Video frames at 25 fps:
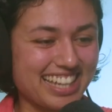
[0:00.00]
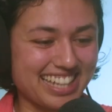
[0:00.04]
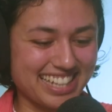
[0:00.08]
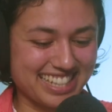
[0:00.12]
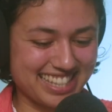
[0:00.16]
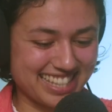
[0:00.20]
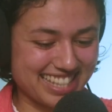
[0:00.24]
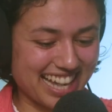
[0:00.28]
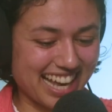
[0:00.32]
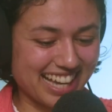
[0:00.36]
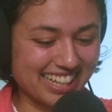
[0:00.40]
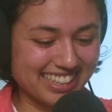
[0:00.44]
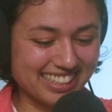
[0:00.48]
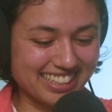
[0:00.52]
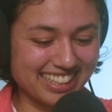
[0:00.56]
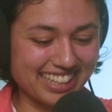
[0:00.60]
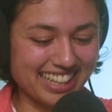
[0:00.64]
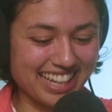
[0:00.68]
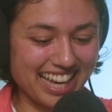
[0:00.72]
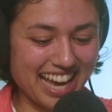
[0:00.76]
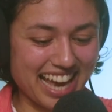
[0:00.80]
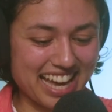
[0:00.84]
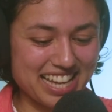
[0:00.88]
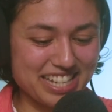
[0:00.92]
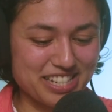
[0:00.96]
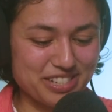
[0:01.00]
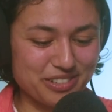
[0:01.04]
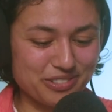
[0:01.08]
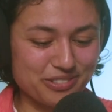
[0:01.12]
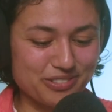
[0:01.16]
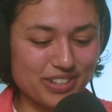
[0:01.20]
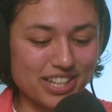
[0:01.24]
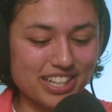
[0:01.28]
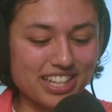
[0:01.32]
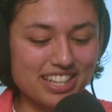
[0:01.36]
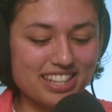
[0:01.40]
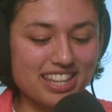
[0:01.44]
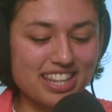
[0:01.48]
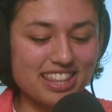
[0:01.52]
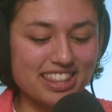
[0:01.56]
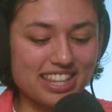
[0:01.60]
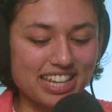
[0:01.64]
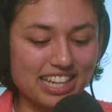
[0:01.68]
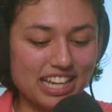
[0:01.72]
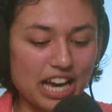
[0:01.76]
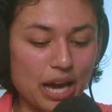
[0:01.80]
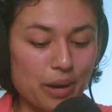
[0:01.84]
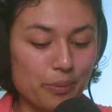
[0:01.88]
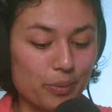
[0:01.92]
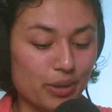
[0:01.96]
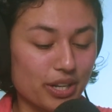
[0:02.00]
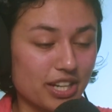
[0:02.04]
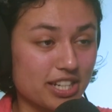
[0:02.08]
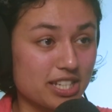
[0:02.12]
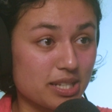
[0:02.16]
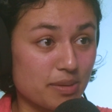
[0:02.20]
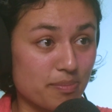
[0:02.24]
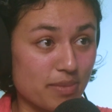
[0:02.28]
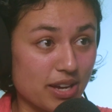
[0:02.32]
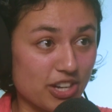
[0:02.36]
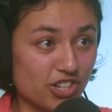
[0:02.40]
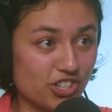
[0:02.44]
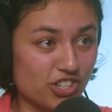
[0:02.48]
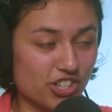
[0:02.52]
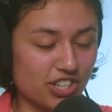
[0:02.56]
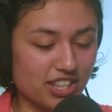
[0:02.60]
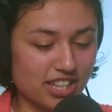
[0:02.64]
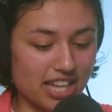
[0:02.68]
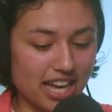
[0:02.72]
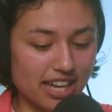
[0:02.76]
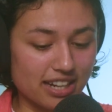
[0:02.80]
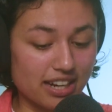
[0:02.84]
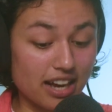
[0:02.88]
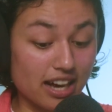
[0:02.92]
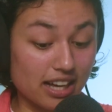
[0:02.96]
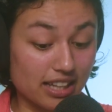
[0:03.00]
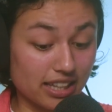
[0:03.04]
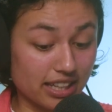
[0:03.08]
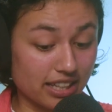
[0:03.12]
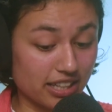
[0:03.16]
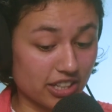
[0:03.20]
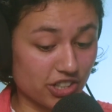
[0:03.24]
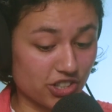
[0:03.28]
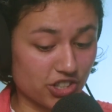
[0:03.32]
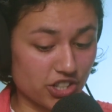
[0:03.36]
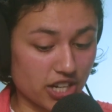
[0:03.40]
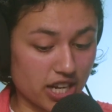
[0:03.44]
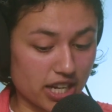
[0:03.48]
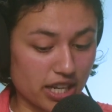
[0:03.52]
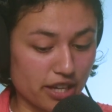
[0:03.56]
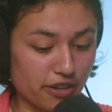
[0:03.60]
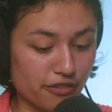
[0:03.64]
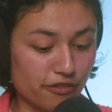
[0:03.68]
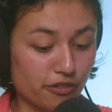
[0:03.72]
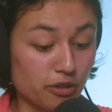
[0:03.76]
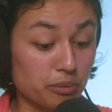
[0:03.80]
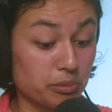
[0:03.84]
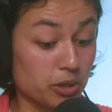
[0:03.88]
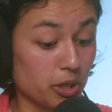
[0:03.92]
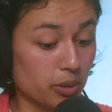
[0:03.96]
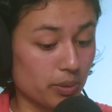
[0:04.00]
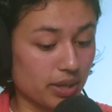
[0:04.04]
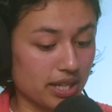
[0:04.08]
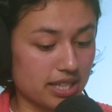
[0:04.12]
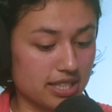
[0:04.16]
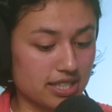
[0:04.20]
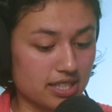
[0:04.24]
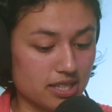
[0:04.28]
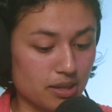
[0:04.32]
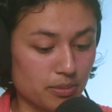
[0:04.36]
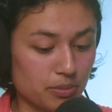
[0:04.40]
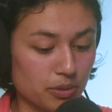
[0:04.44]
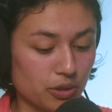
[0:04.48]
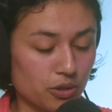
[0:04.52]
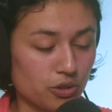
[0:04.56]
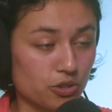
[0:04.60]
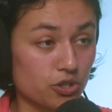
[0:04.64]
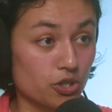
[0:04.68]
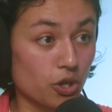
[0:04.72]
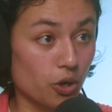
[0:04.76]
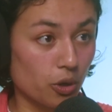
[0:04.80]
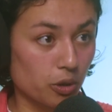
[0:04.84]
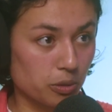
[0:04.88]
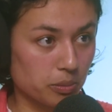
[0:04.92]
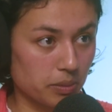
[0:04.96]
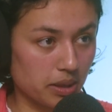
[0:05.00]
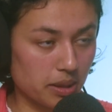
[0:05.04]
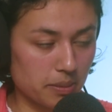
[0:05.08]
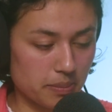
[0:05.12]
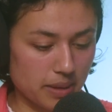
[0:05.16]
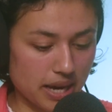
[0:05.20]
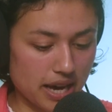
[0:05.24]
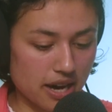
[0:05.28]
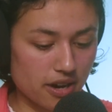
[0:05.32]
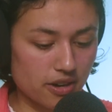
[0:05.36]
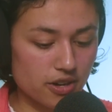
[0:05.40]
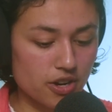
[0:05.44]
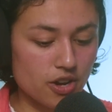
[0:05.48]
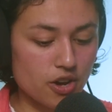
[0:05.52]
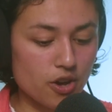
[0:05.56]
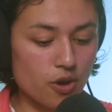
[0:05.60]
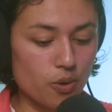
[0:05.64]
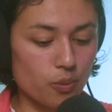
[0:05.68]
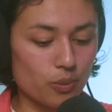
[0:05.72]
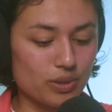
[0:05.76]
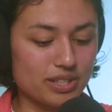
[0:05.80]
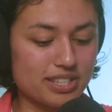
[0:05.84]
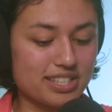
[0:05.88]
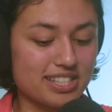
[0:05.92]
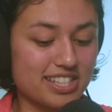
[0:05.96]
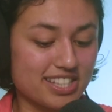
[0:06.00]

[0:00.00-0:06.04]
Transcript: Exactly. And one other thing I wanted to mention that Ali Kashani from UNSW told me about was